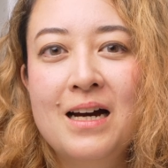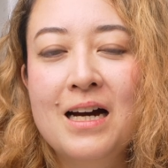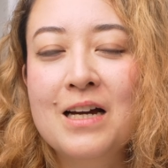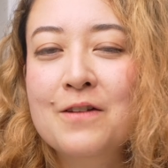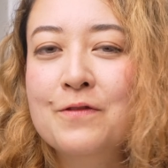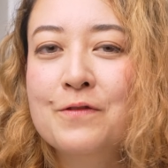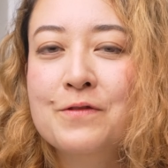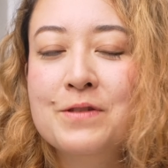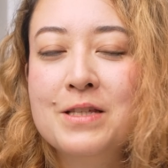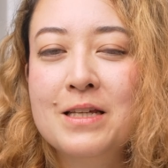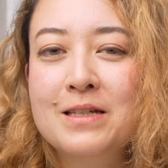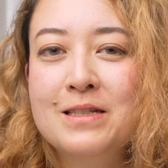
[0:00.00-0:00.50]

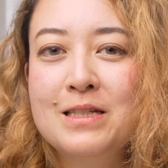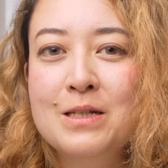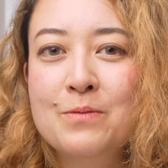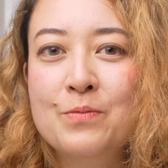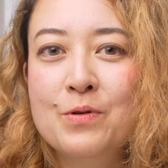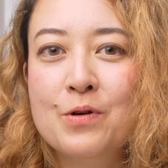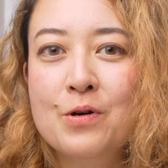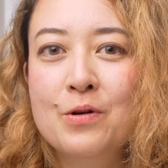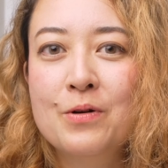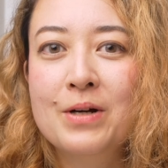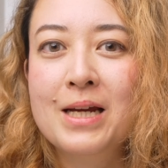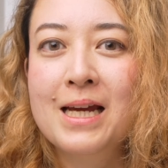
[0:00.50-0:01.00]
iPhone 16
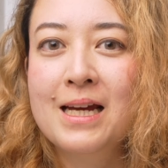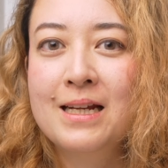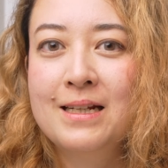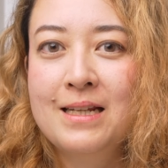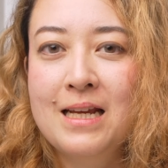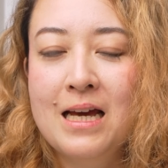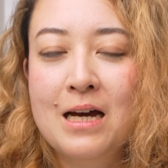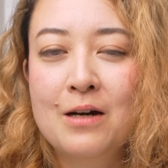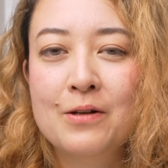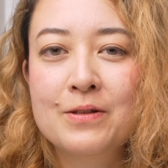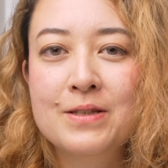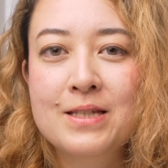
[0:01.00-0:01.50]
Pro can
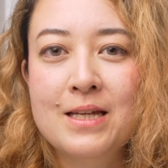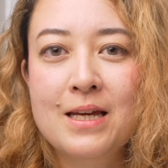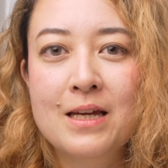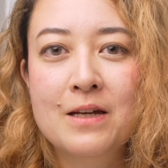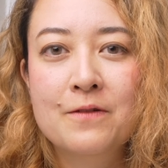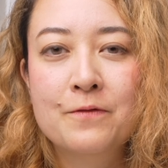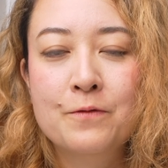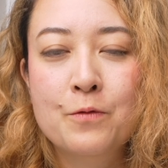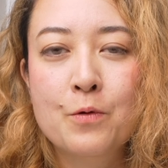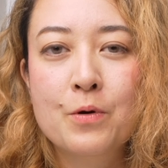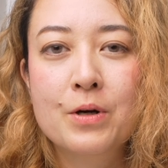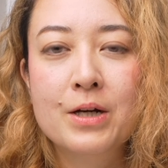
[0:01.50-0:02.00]
now
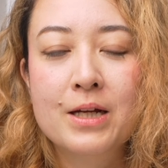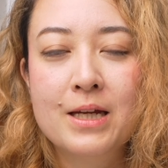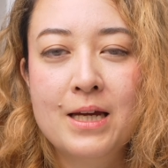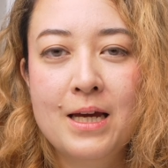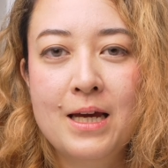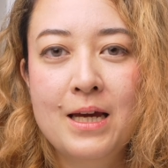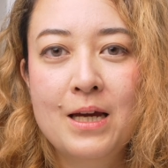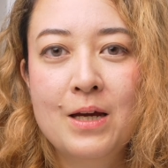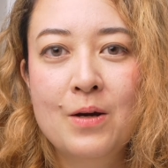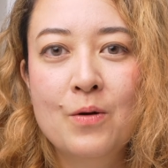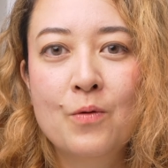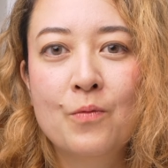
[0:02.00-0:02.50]
take
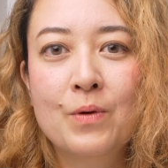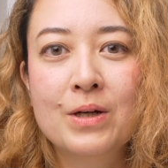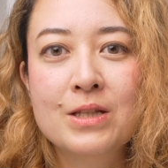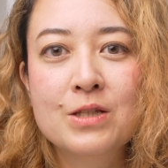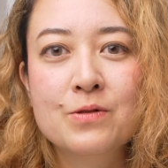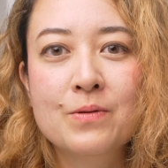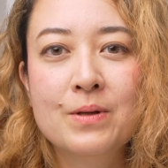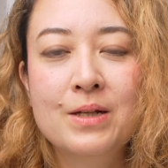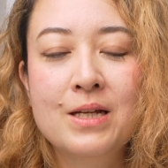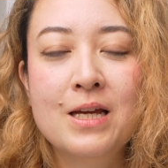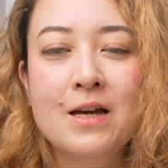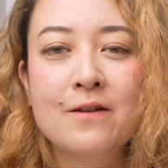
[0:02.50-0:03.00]
4K
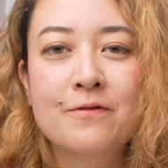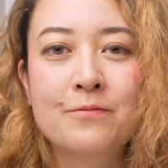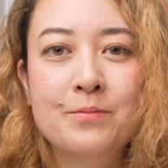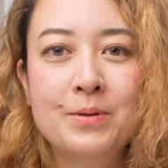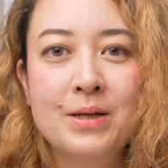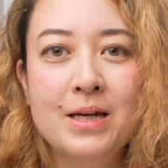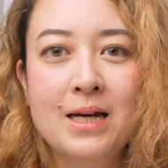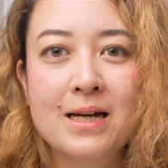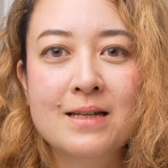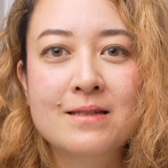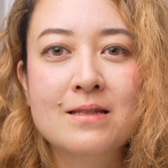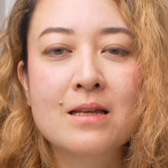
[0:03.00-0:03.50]
120
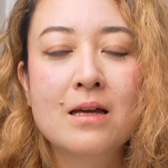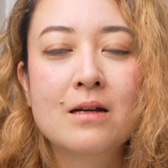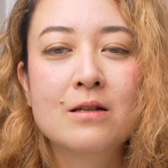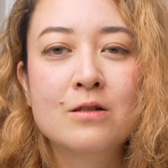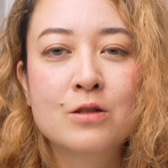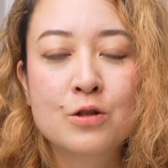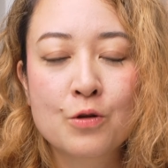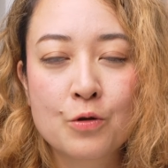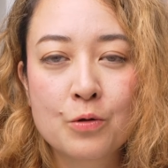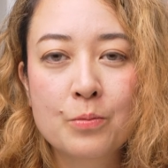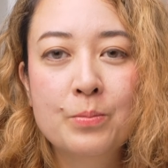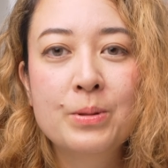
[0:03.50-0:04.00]
FPS
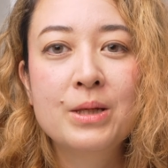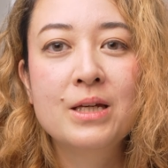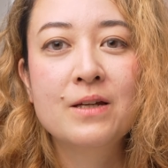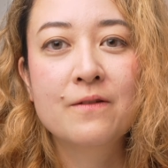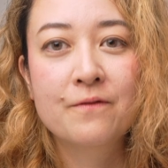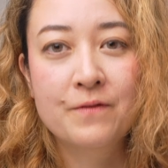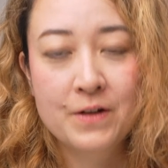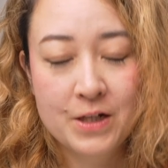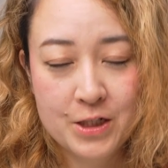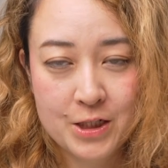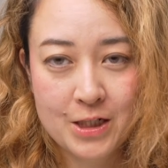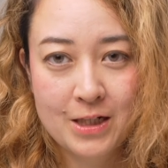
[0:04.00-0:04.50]
Dolby
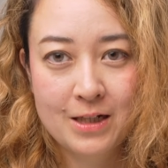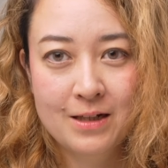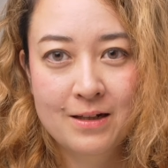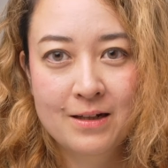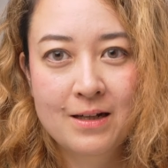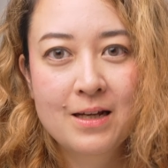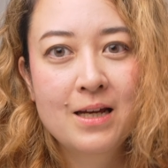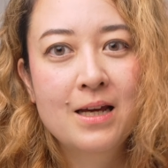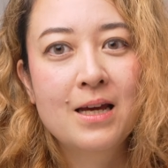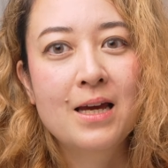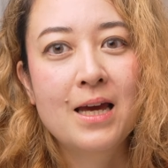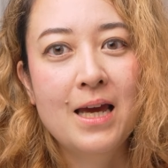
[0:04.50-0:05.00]

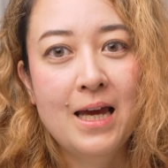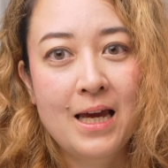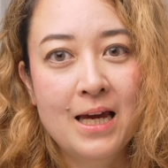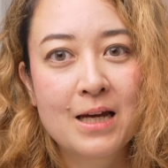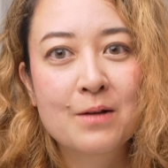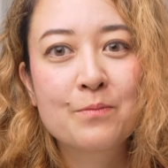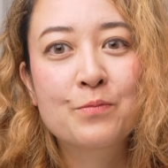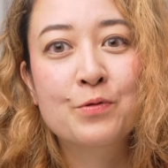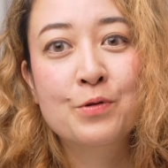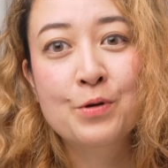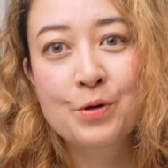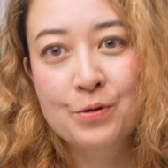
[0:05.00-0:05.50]
Vision
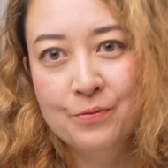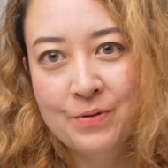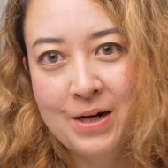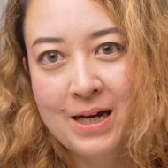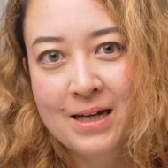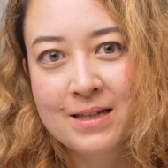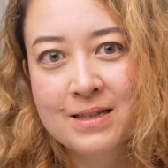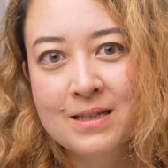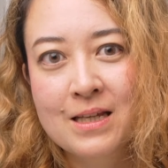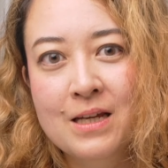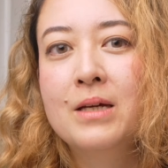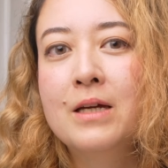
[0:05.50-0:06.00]
and
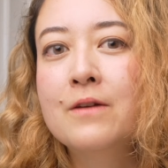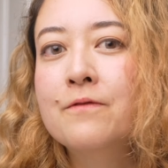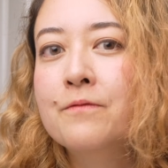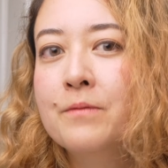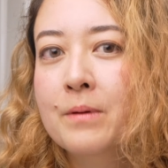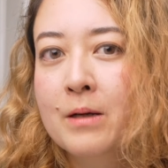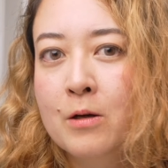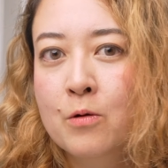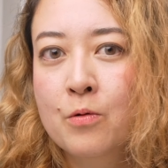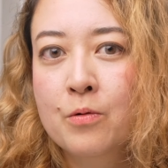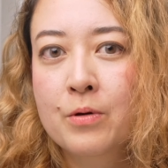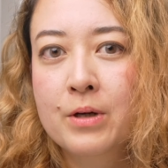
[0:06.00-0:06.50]
ProRes if
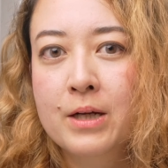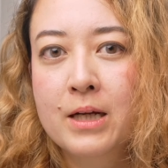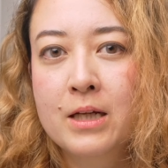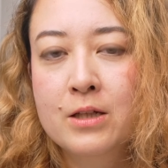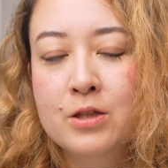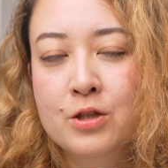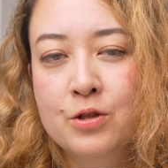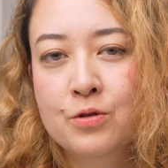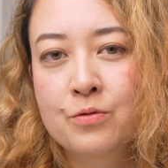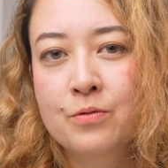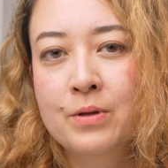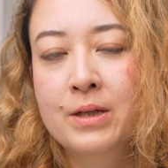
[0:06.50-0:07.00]

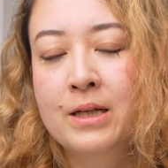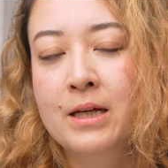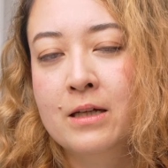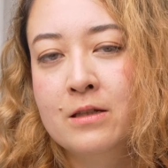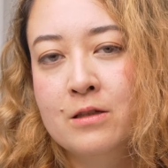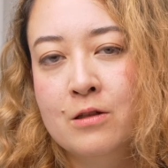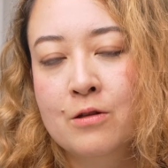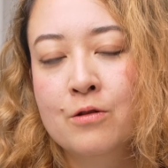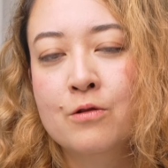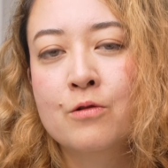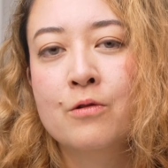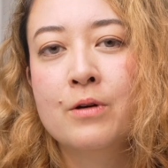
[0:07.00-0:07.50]
recorded to an
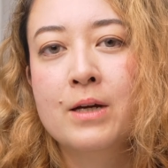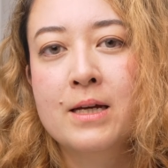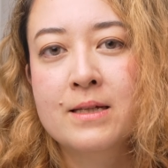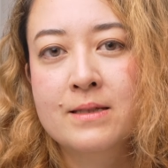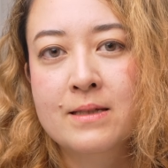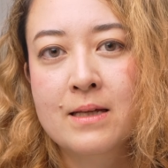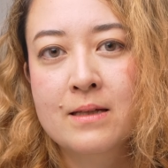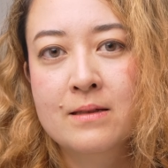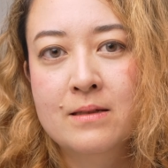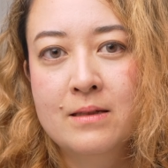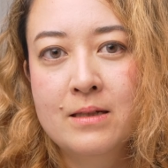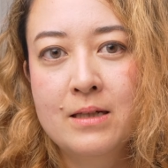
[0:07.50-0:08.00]
external
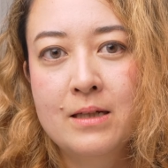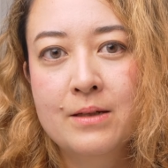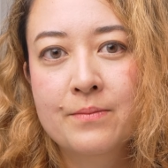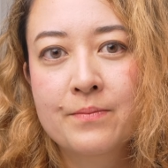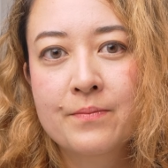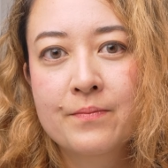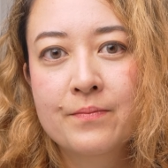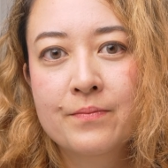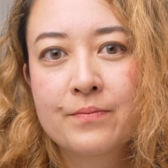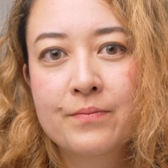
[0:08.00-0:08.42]
SSD.